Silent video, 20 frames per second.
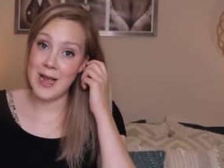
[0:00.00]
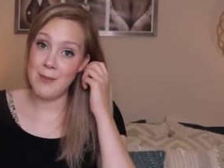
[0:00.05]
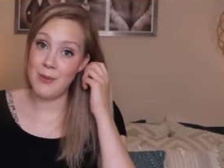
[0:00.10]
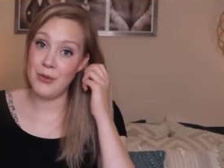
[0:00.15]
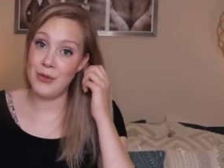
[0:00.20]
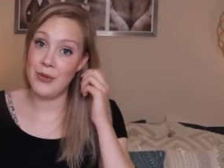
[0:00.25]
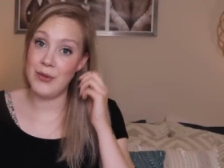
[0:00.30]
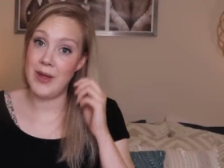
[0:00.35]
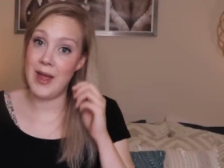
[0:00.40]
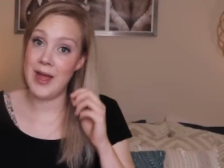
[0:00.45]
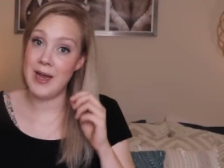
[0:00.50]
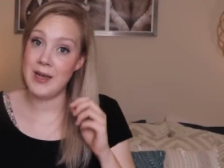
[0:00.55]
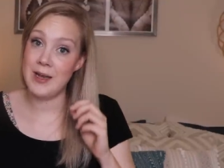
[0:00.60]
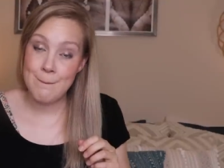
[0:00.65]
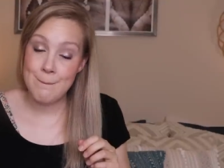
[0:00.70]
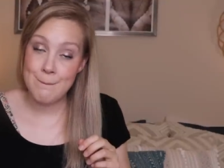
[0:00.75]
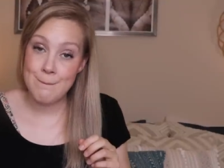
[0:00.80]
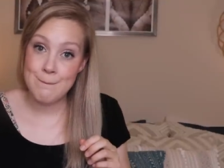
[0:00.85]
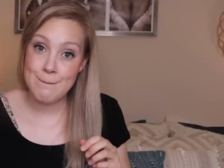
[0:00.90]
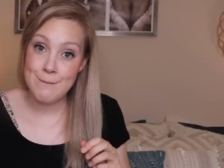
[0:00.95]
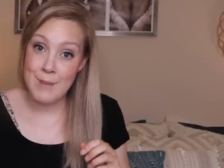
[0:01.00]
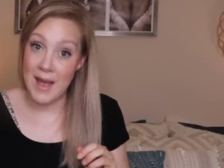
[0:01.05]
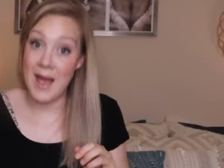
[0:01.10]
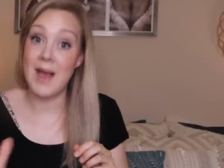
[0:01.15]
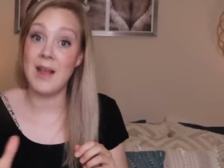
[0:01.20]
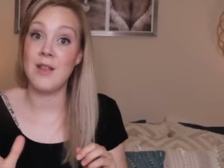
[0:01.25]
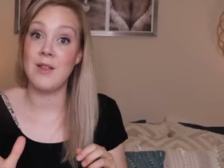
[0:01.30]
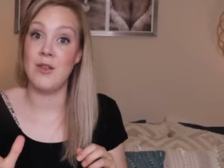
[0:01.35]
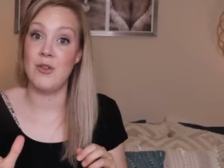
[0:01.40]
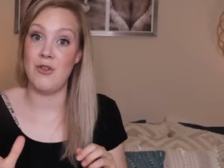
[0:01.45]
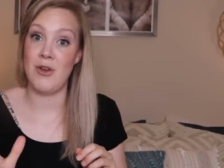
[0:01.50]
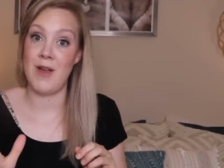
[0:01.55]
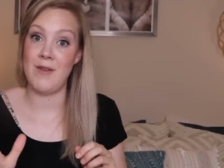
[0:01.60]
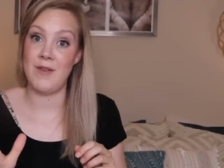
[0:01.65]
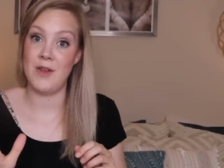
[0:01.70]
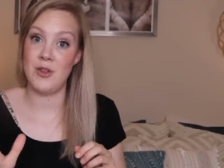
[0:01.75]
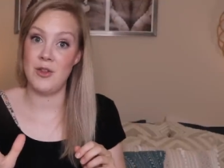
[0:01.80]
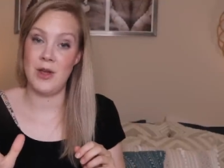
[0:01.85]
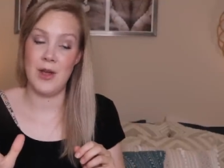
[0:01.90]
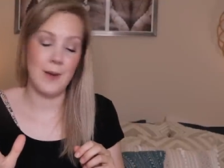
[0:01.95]
able to get past the
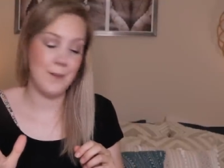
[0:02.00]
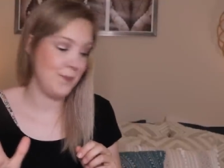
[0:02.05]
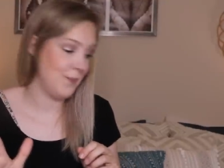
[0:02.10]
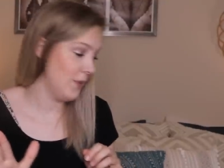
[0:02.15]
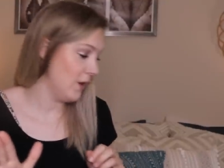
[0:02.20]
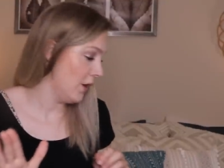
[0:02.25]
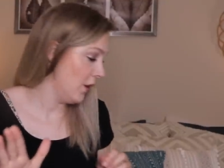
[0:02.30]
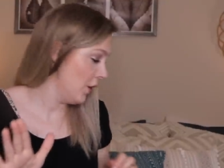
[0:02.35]
traffic jam.